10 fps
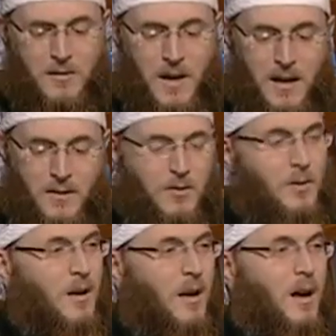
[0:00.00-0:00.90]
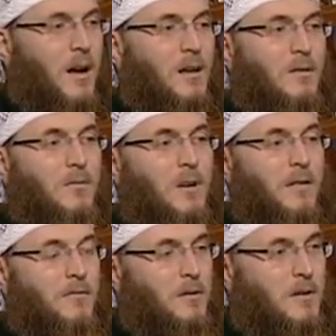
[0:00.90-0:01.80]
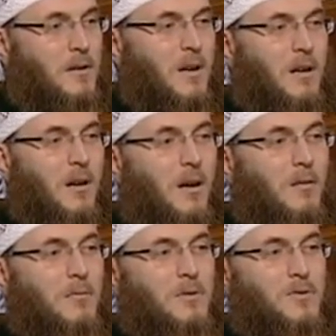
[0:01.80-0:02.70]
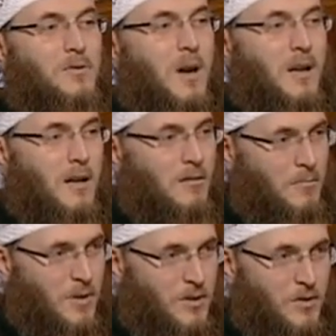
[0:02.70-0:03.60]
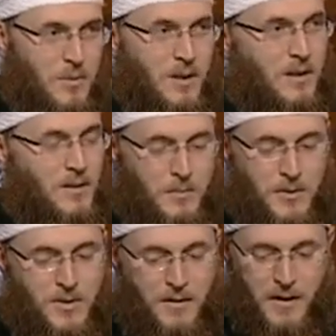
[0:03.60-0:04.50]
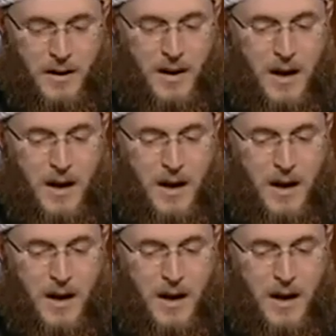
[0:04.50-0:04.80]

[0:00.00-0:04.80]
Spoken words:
As you and I, we have learned and always tried our best to be specific.